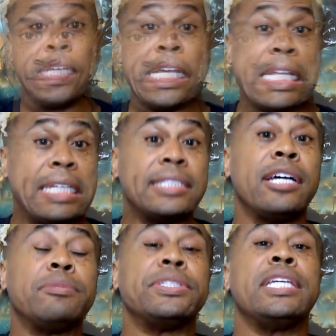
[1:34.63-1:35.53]
This
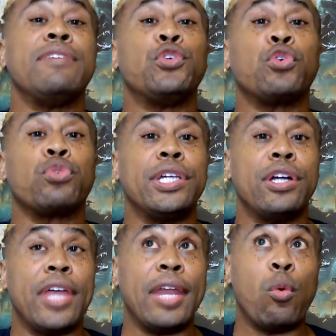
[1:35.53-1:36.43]
helps to give your reel
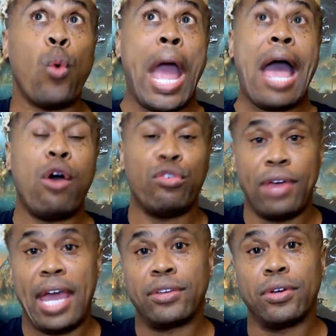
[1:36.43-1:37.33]
that wow
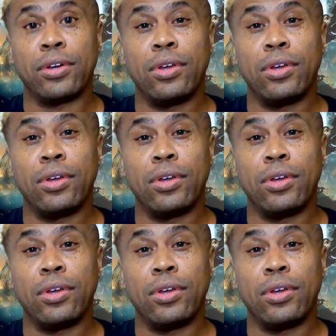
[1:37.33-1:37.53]
factor.